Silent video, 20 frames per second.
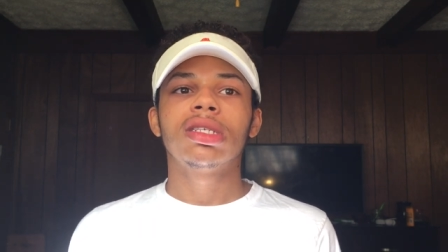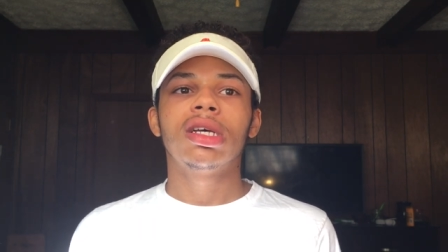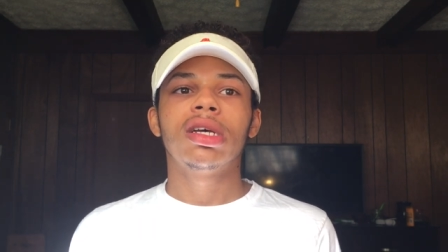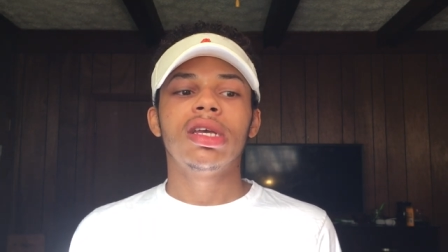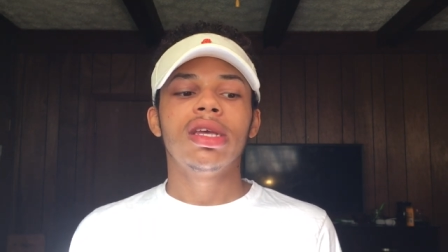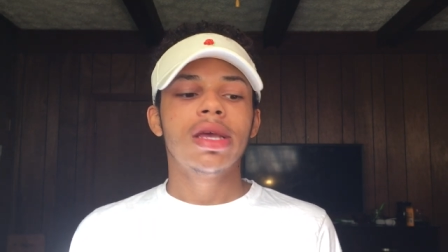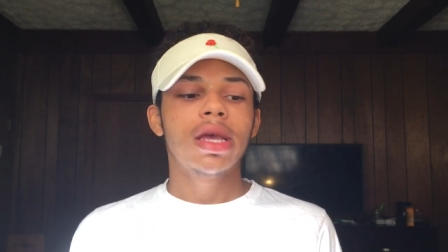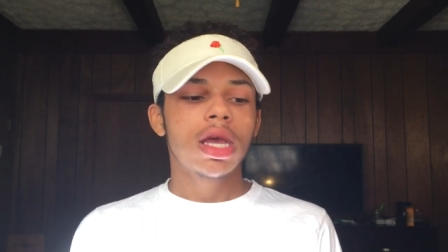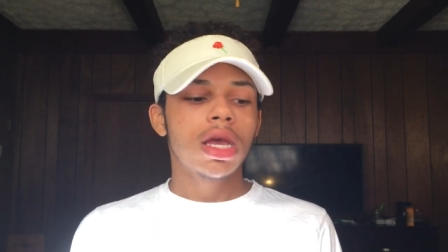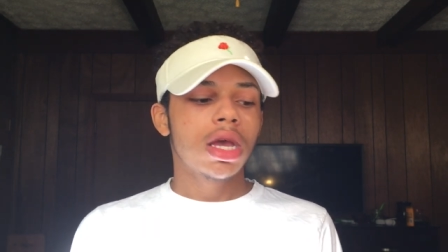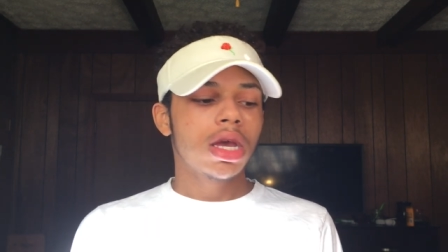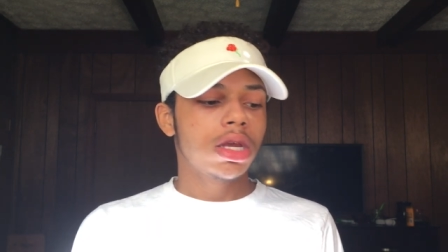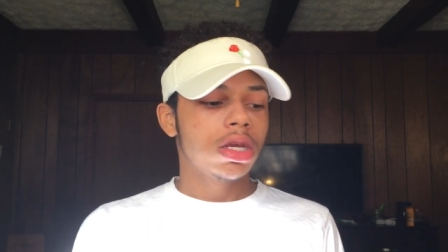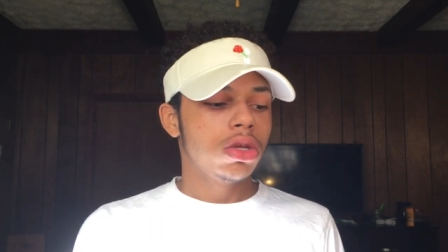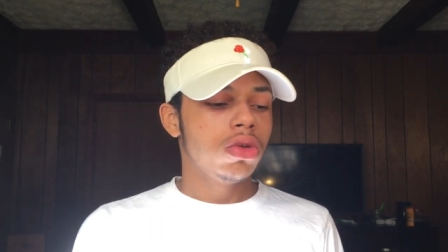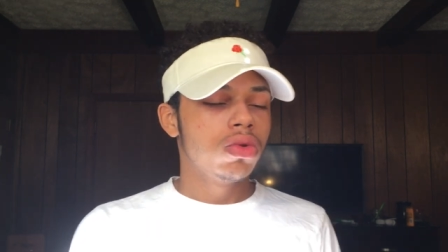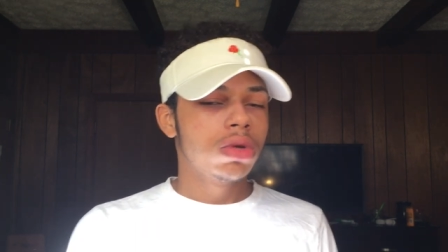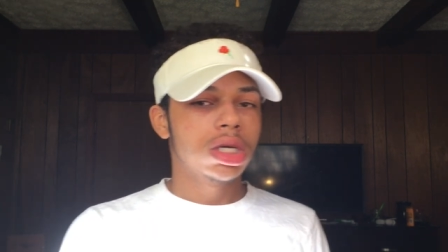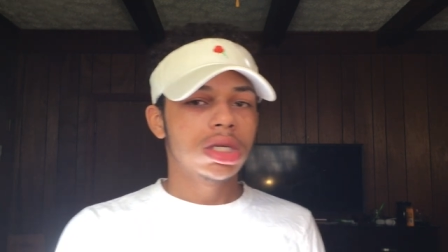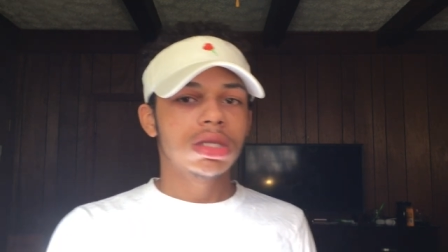Like,
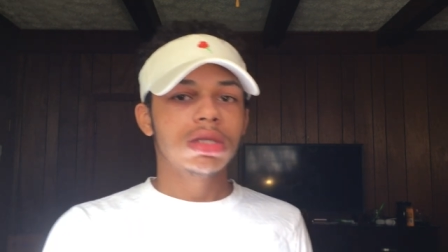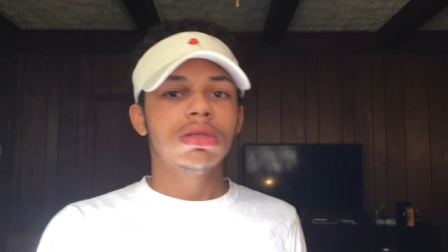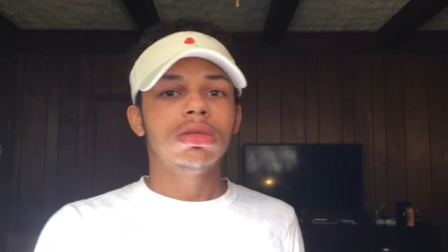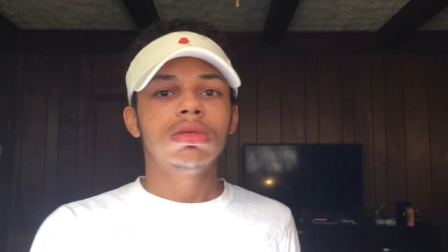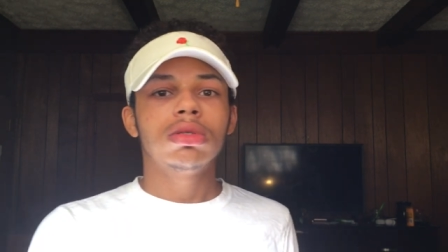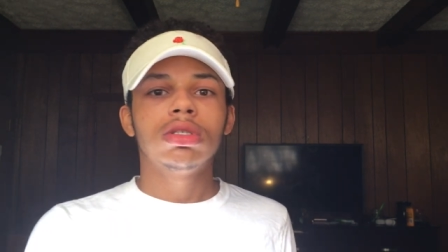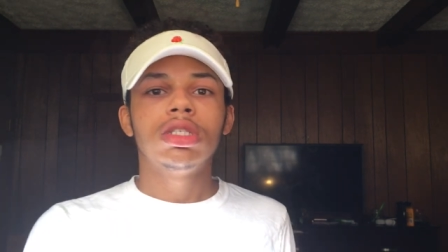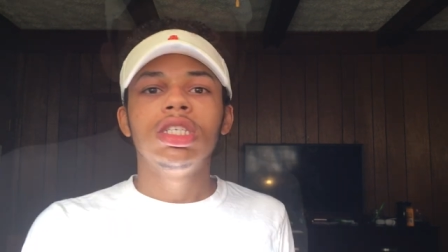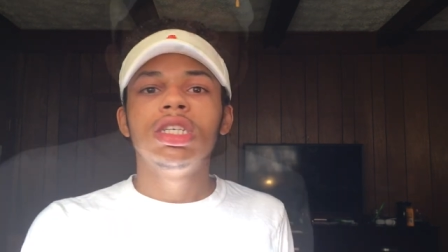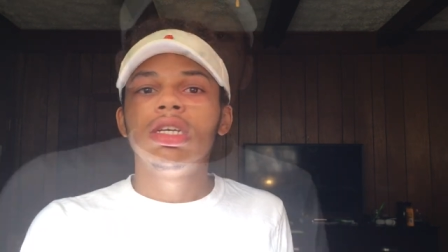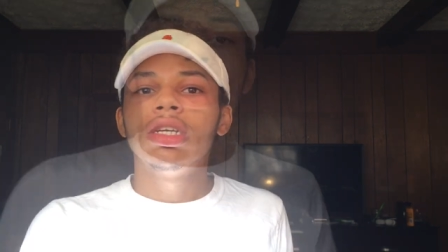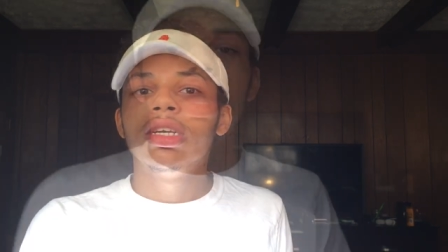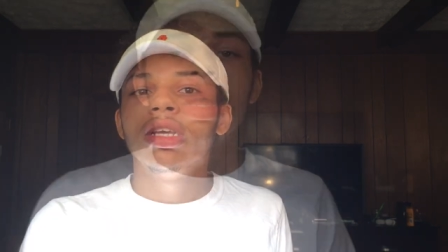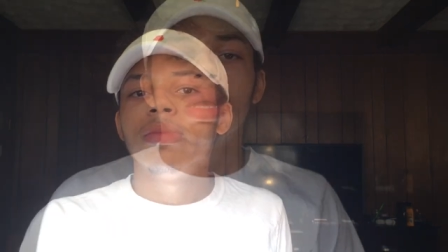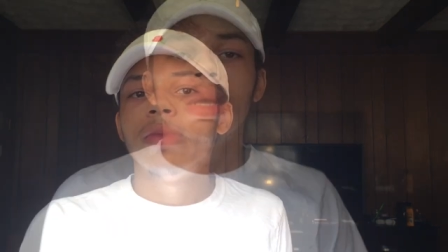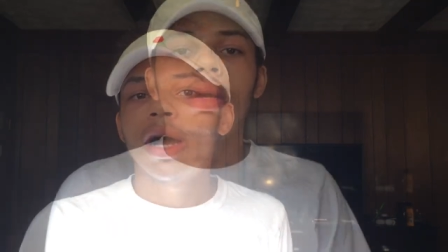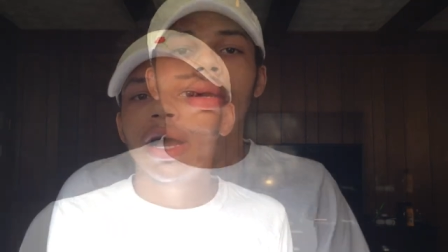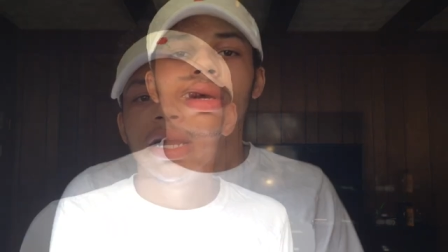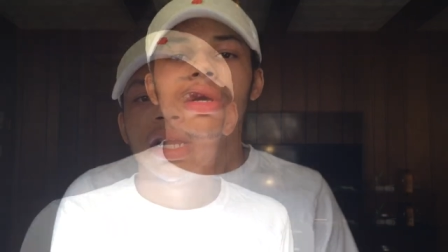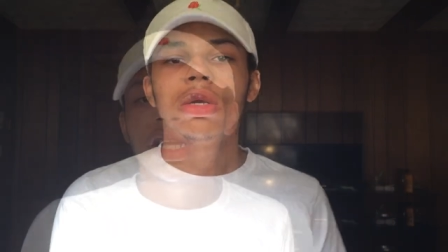she could get
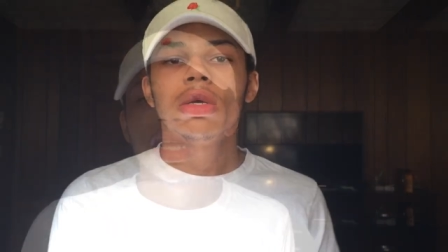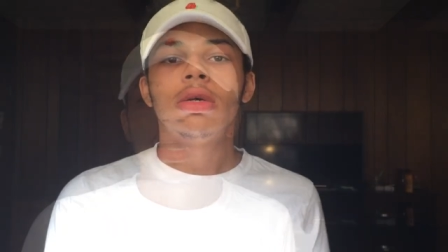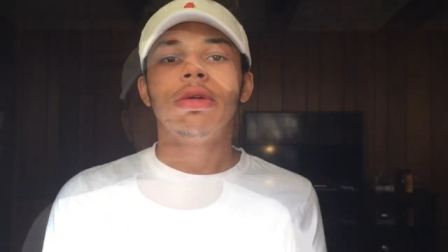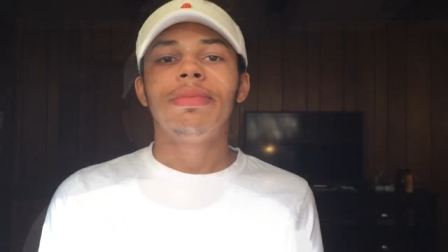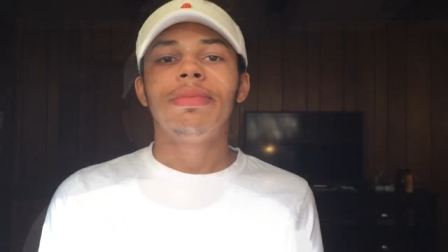behind.